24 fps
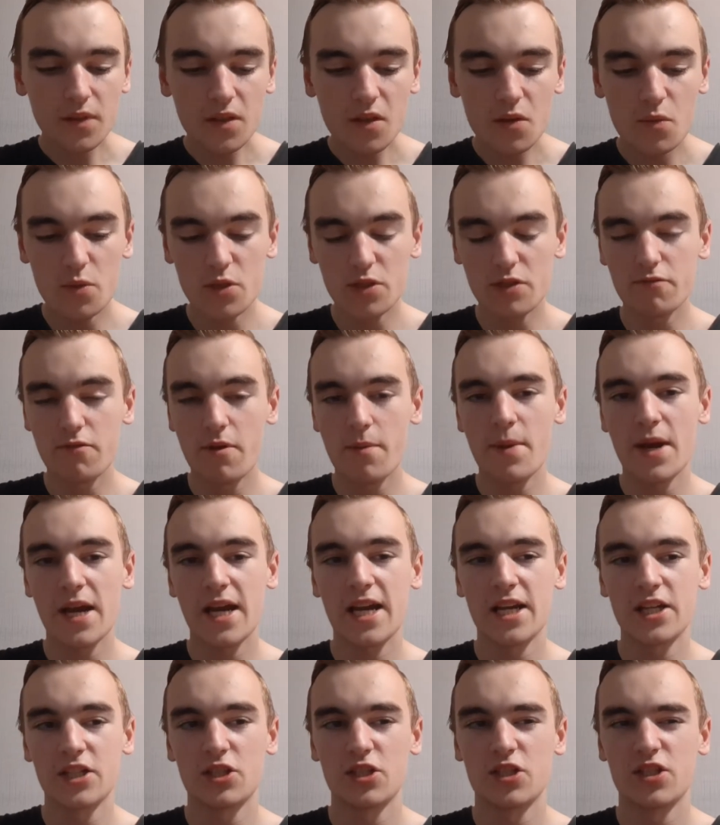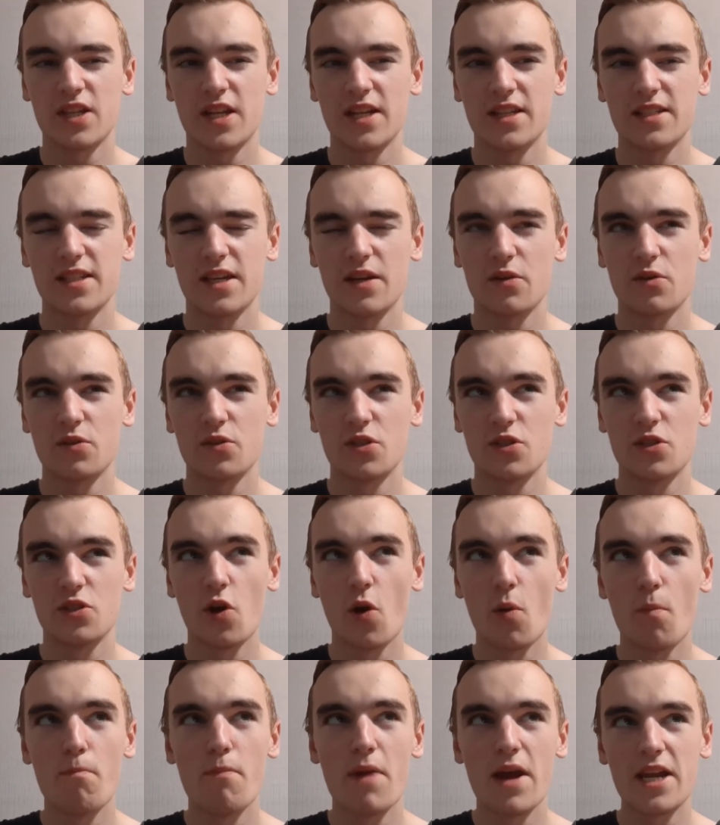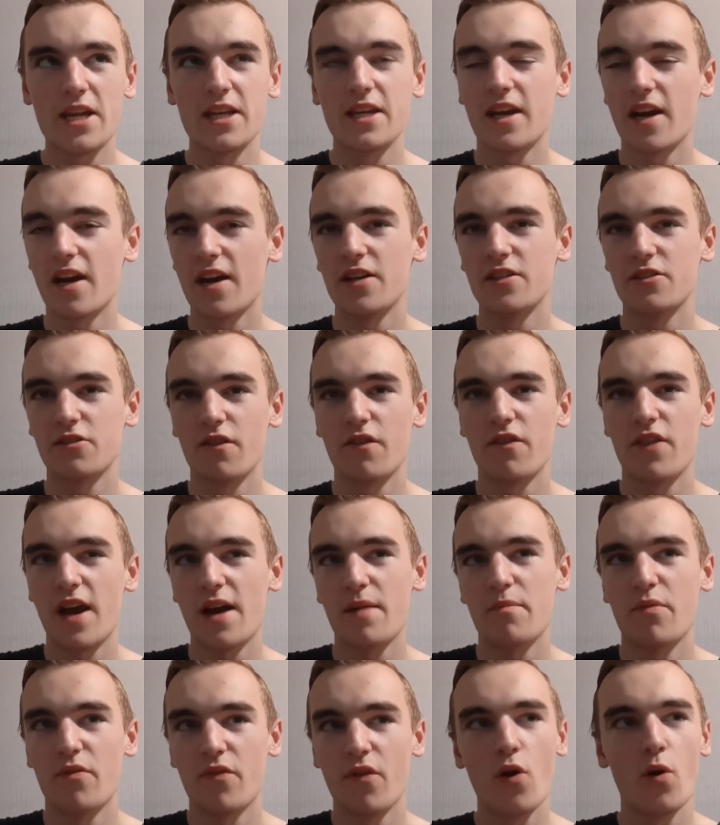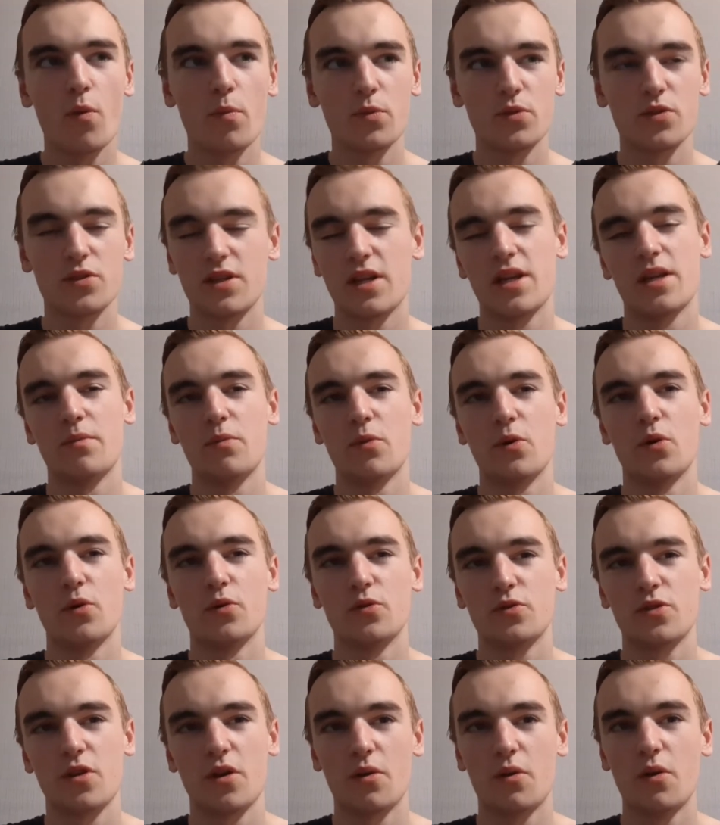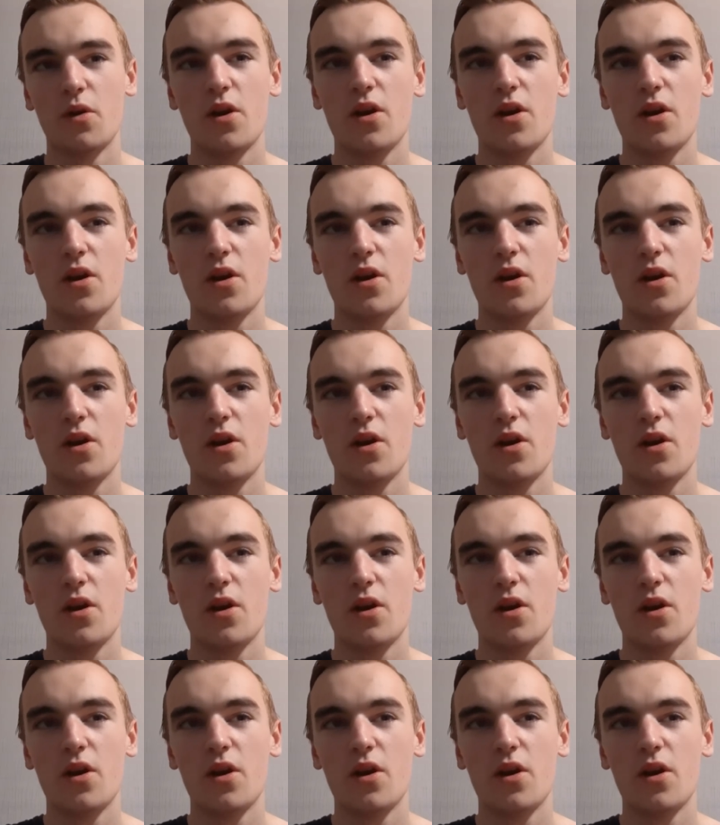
whereas the Rimac actually stands out because there's not many cars of that performance anymore. So